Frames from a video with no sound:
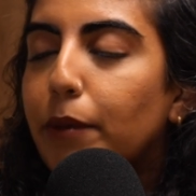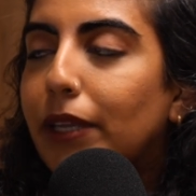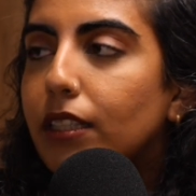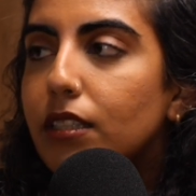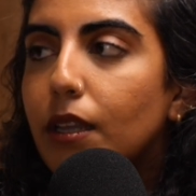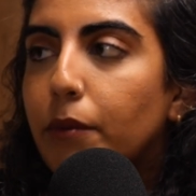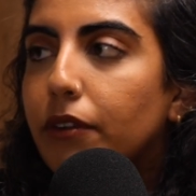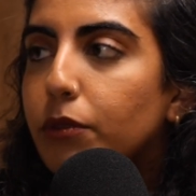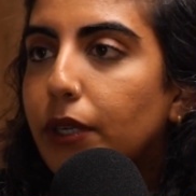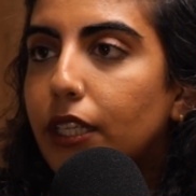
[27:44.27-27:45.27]
I mean, summer
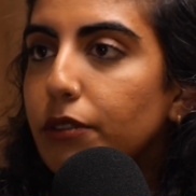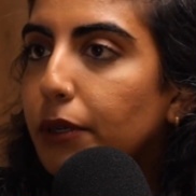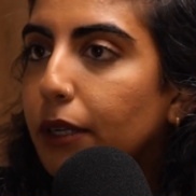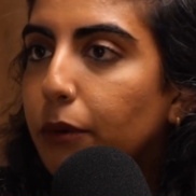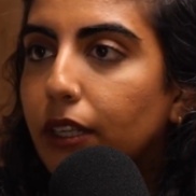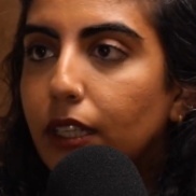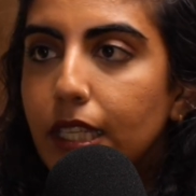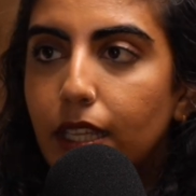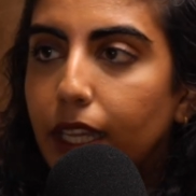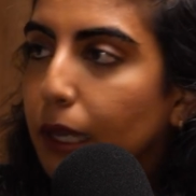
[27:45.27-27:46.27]
of 2021
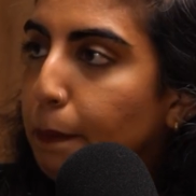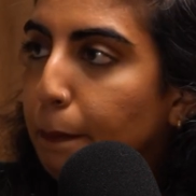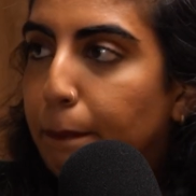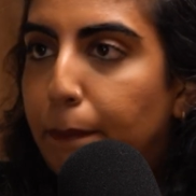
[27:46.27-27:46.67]
is a